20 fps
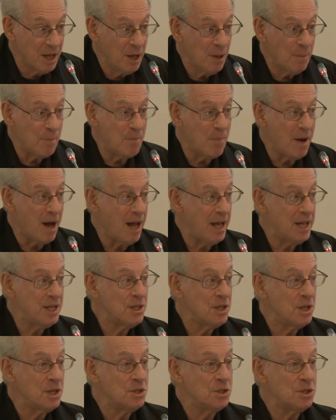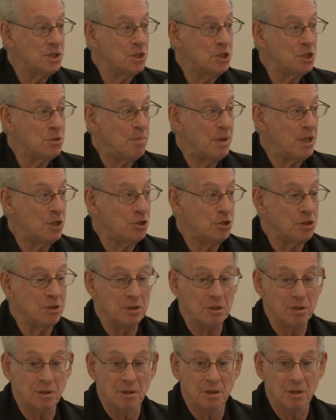My
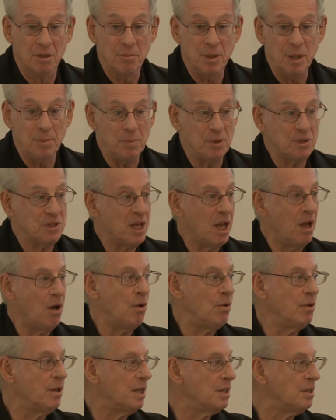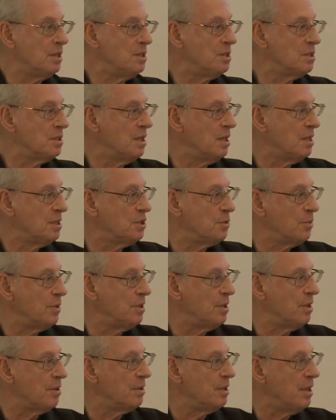suspicion, people say, oh, get these kids
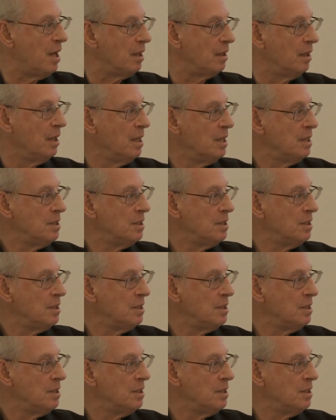when they're young,